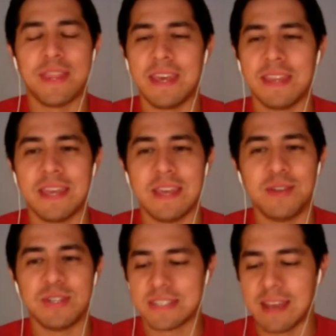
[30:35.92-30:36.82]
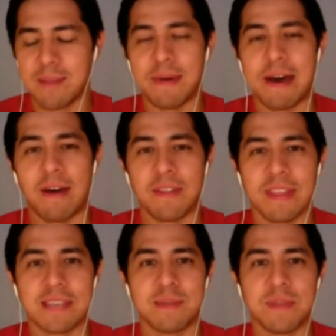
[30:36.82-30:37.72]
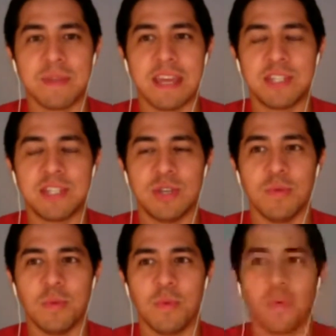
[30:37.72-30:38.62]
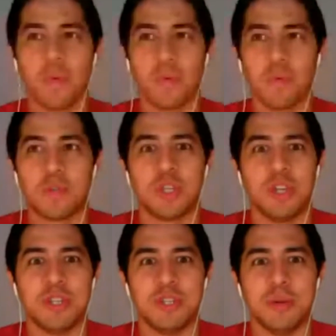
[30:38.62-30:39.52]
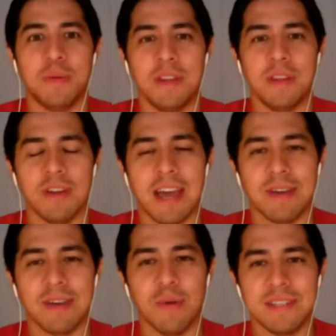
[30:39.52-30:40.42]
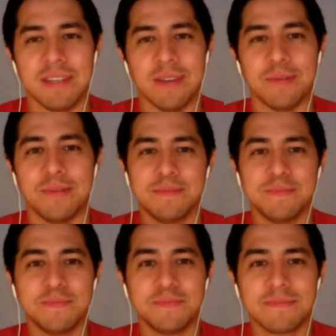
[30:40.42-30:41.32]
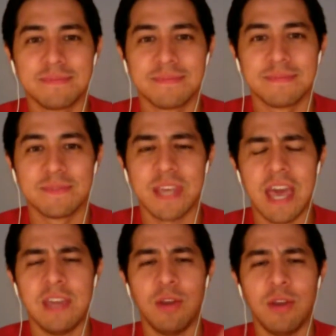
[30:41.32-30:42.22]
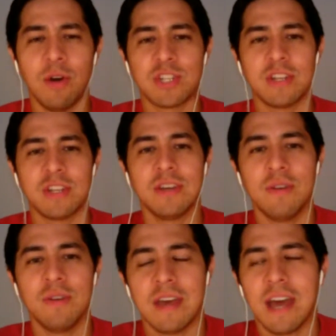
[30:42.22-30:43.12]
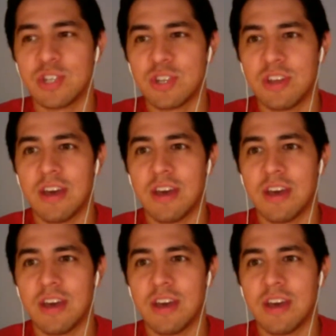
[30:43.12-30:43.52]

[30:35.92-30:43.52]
thing that you just said about like something that you should do but you're not going to. Say, hey, you know what I should do? I should